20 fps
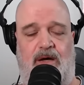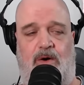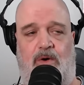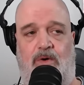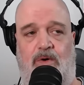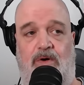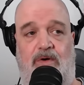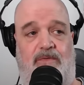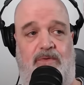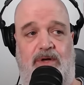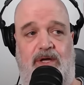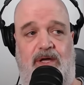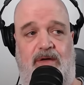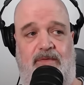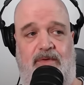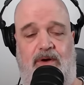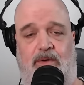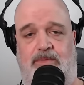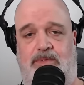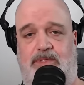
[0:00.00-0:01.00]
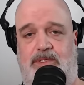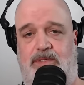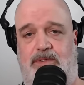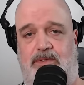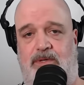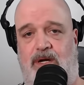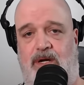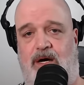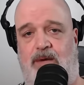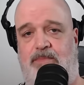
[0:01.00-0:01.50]
or if we even hope to
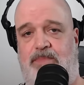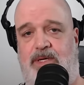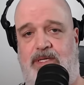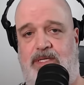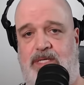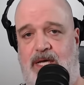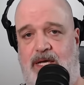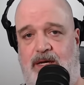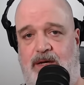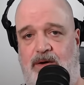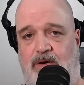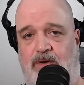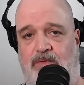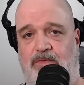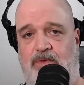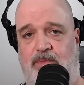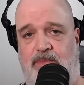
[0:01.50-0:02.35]
not be taken over